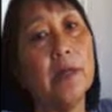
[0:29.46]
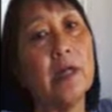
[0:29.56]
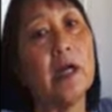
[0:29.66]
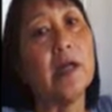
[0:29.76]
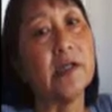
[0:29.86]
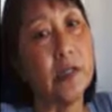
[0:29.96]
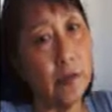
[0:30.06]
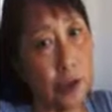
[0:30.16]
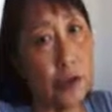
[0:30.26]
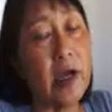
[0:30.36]
because
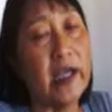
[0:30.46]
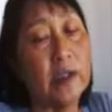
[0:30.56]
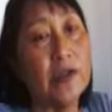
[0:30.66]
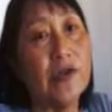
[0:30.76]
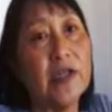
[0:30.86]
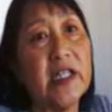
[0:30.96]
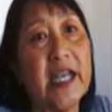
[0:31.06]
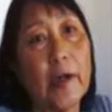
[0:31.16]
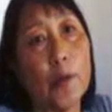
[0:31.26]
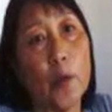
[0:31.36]
they were trying to
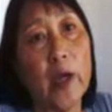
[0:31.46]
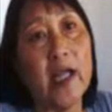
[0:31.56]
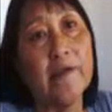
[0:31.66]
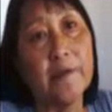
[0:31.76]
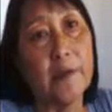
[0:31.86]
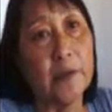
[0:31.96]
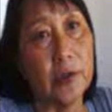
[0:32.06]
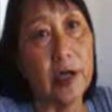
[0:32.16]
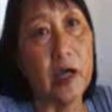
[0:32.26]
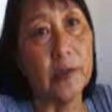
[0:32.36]
get away from
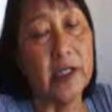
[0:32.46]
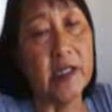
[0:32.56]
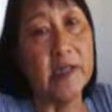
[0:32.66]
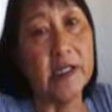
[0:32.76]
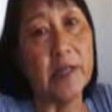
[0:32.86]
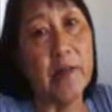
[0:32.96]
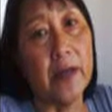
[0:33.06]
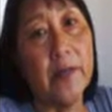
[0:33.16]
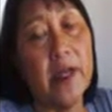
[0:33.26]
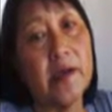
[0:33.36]
the communists. And
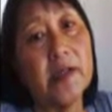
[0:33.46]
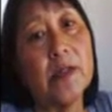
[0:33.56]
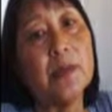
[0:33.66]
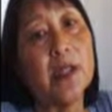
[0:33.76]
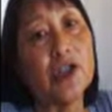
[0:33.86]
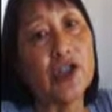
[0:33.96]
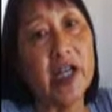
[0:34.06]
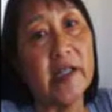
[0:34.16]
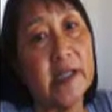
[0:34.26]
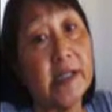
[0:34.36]
my parents, being
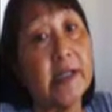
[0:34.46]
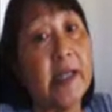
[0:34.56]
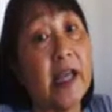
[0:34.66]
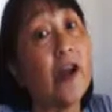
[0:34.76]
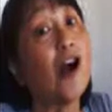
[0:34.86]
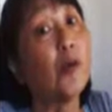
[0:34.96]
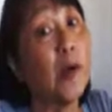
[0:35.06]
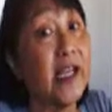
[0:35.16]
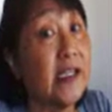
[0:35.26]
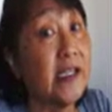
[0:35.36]
Chinese, had
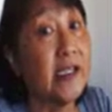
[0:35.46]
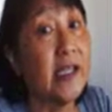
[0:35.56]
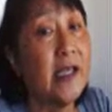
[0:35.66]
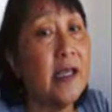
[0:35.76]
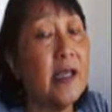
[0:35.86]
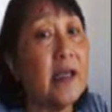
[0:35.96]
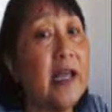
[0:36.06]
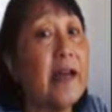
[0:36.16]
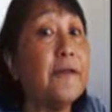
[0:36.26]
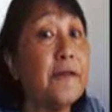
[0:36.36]
already
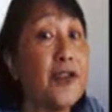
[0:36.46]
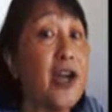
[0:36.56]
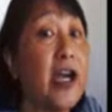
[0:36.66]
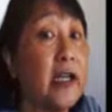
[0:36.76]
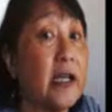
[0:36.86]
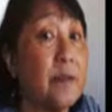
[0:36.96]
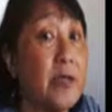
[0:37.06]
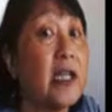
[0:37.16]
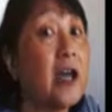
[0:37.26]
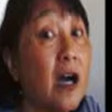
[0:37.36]
left China
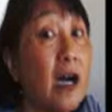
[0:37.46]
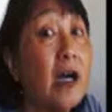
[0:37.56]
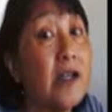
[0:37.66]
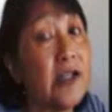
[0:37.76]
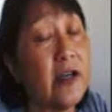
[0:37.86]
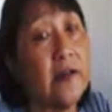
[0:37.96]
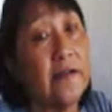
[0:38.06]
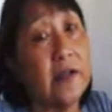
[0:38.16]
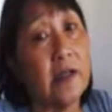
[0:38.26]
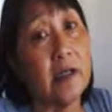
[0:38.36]
because
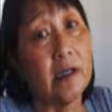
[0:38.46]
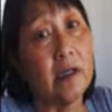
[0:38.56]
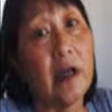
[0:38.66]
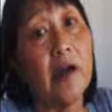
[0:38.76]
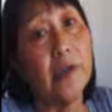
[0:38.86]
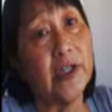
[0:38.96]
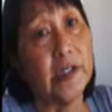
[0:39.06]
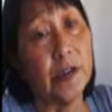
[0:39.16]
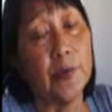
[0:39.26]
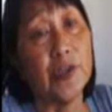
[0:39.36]
of the
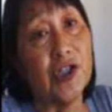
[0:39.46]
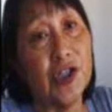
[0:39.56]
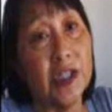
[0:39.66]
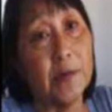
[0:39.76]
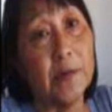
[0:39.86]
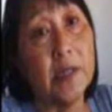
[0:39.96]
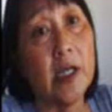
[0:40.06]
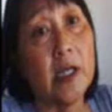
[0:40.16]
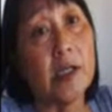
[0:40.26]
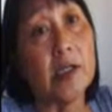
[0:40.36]
communist regime.
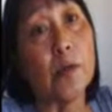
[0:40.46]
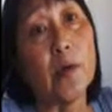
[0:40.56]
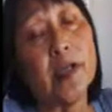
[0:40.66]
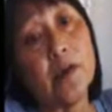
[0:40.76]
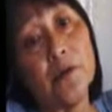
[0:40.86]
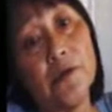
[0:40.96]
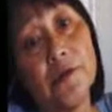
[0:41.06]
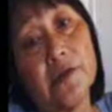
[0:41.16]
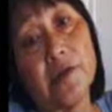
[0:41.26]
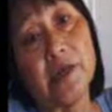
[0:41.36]
So when they
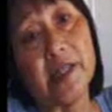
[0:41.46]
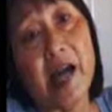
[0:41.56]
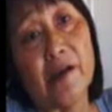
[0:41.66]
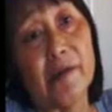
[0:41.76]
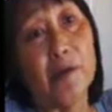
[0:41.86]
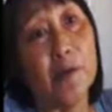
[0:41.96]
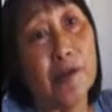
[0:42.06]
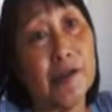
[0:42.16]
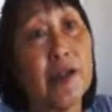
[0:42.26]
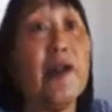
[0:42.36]
moved to the South, it
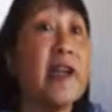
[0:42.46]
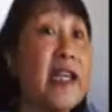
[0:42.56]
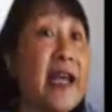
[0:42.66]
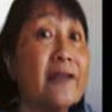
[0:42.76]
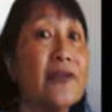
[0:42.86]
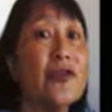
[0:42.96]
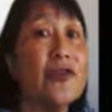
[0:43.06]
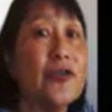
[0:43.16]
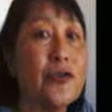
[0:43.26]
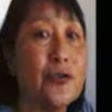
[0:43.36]
was again
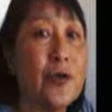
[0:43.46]
to